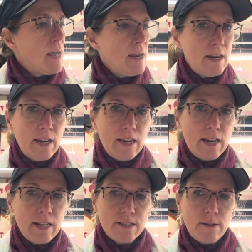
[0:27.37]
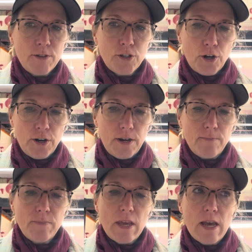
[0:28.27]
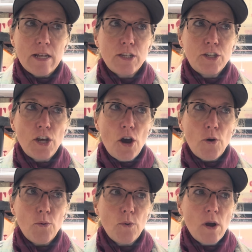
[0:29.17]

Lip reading: I need to get some started. So